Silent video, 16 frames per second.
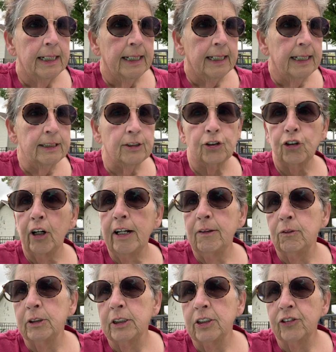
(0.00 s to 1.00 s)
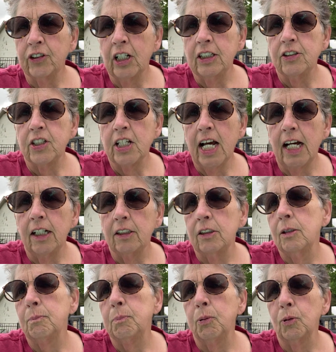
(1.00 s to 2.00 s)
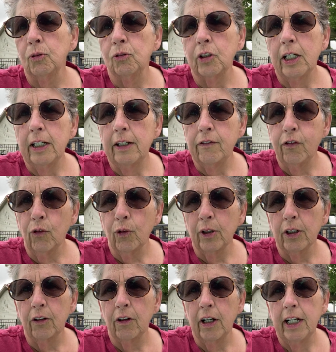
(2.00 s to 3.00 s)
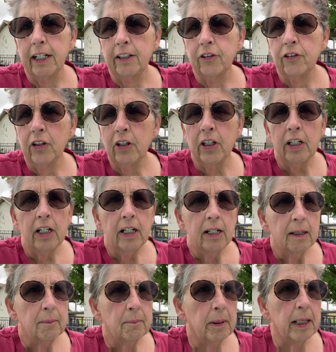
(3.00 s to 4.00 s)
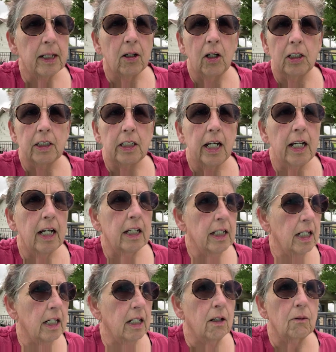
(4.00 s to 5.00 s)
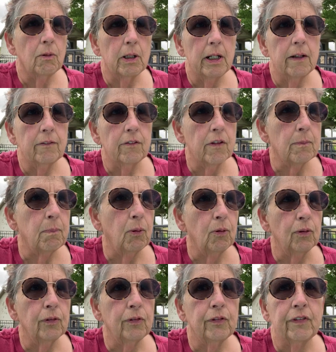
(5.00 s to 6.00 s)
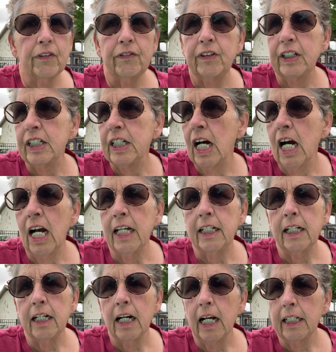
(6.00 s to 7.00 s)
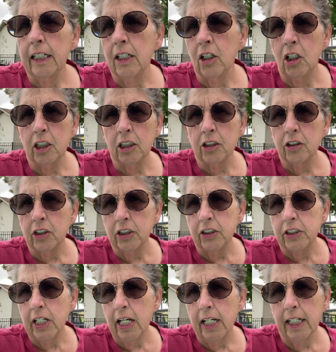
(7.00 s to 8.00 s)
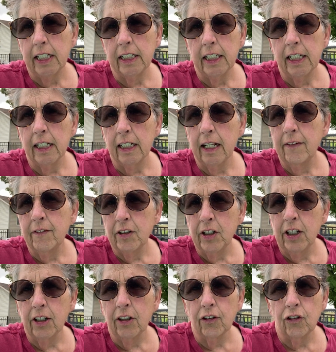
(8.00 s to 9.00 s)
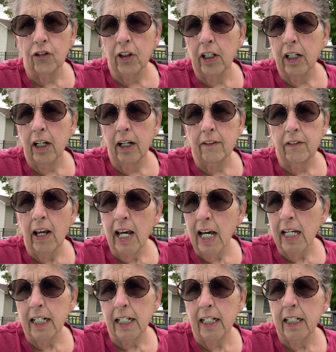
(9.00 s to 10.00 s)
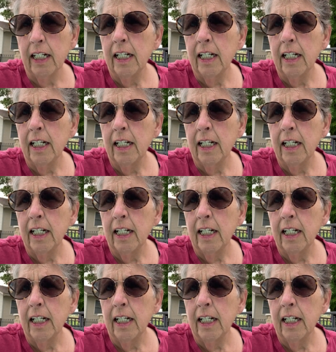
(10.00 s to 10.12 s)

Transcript: It's great when the sun's out and the pool's 84 degrees, but on day, whenever the pool's 59, and I can honestly say, in the 11 years that I've had it,